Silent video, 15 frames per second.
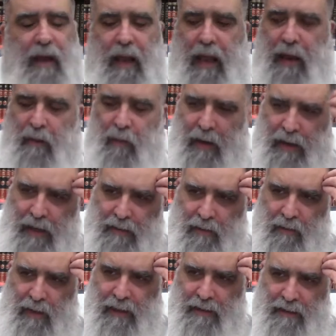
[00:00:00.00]
And we need to
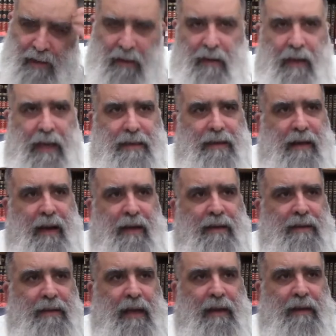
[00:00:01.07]
internalize and
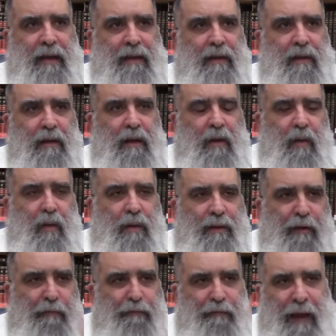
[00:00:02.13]
understand that.
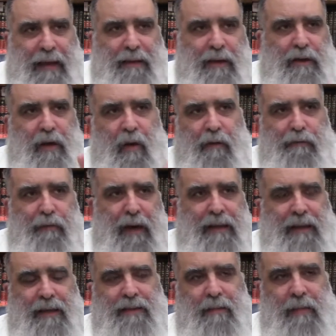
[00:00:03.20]
The fact that you are free
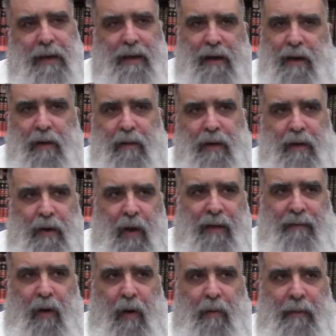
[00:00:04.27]
doesn't mean that you
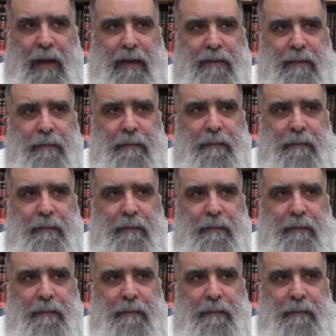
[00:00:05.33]
have a home yet.